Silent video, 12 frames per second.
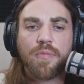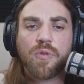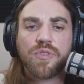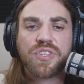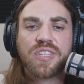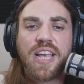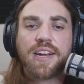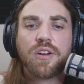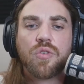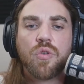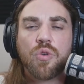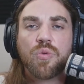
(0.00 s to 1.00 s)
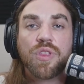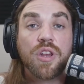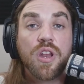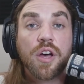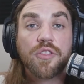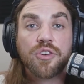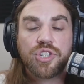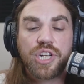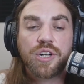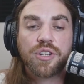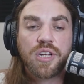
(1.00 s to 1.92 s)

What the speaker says: before the second quarter with another Jeter